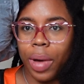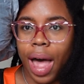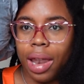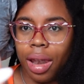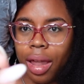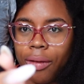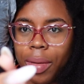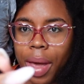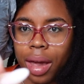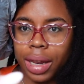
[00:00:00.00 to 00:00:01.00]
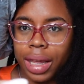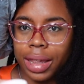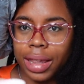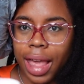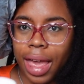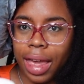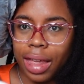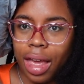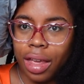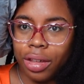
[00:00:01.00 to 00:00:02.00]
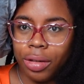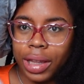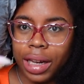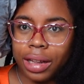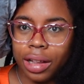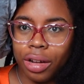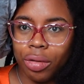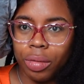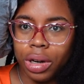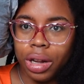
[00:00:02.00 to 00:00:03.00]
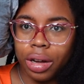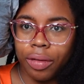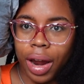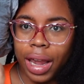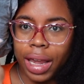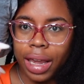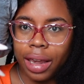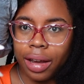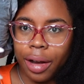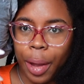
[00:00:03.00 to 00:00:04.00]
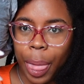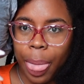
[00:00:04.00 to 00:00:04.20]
What I love about it is that you see this little nook right here.